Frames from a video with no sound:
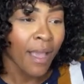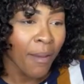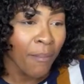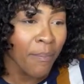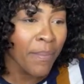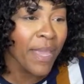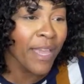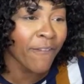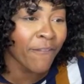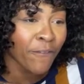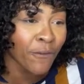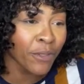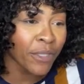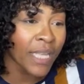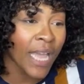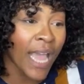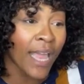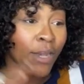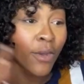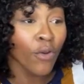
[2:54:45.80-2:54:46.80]
Bigfoot
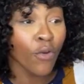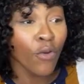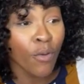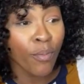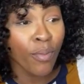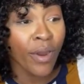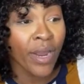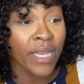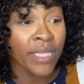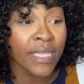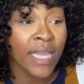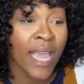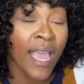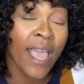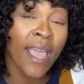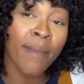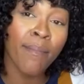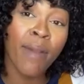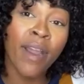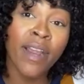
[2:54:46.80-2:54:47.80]
and no brains.
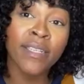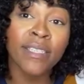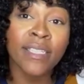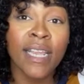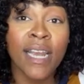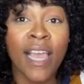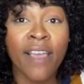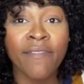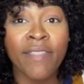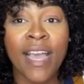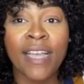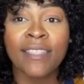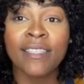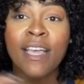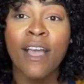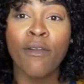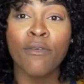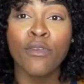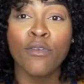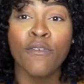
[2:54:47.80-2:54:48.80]
Hey, Marcella, if that's
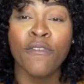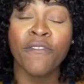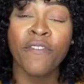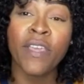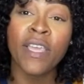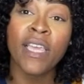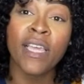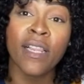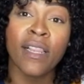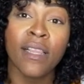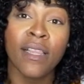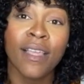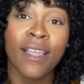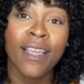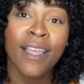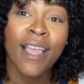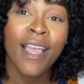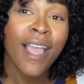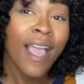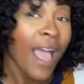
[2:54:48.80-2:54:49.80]
how you feel,
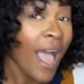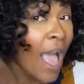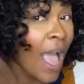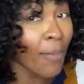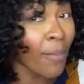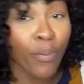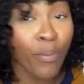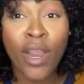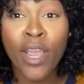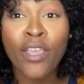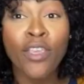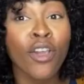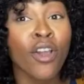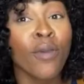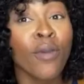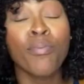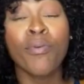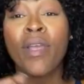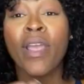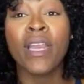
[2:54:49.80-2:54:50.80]
I pray
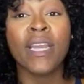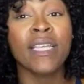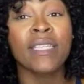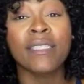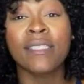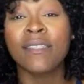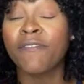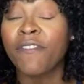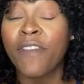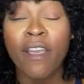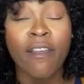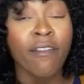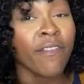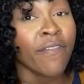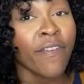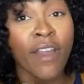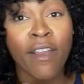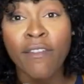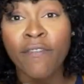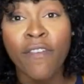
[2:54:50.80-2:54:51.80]
your brain is very,
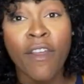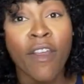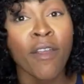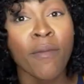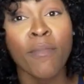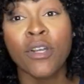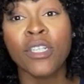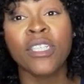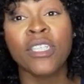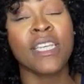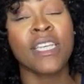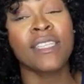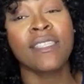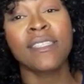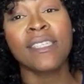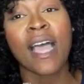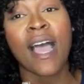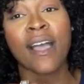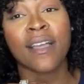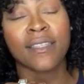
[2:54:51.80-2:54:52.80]
very, very much
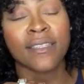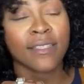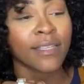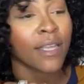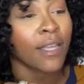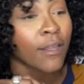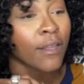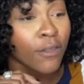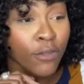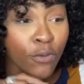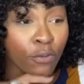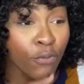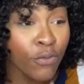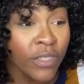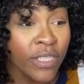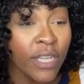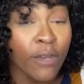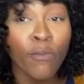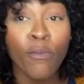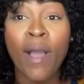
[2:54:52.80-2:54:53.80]
intact. Use
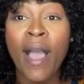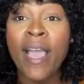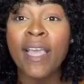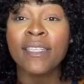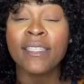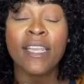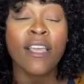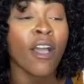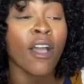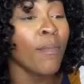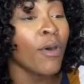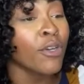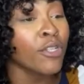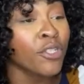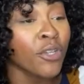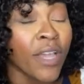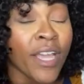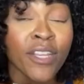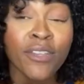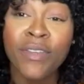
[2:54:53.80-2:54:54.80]
it wisely. How about
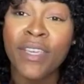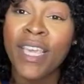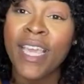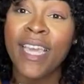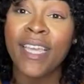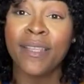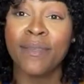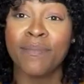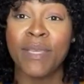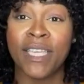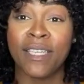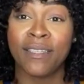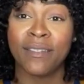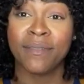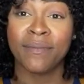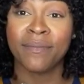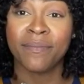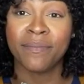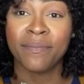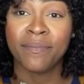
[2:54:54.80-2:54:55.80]
you educate me?
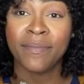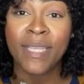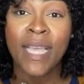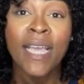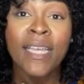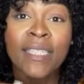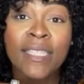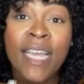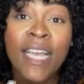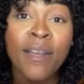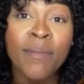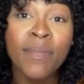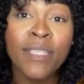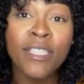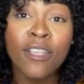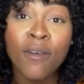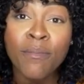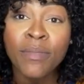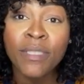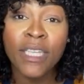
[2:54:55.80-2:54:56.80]
Tell me
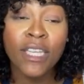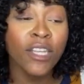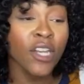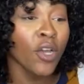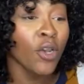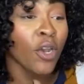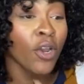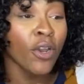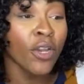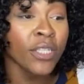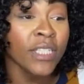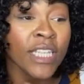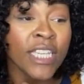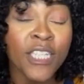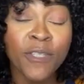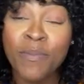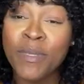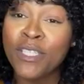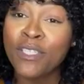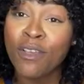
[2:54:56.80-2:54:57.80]
something, no learn,
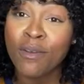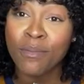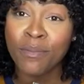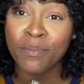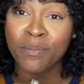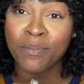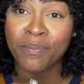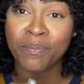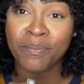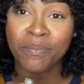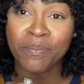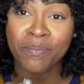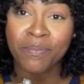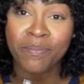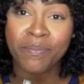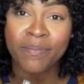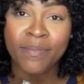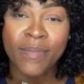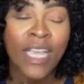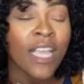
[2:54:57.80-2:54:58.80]
teach me something.
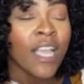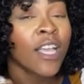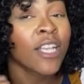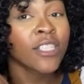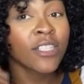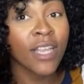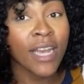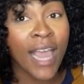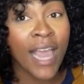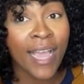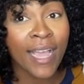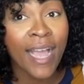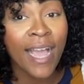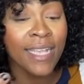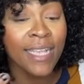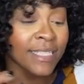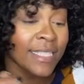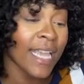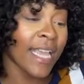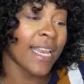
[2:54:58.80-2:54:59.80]
So like I
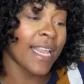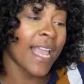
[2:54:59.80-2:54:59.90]
said,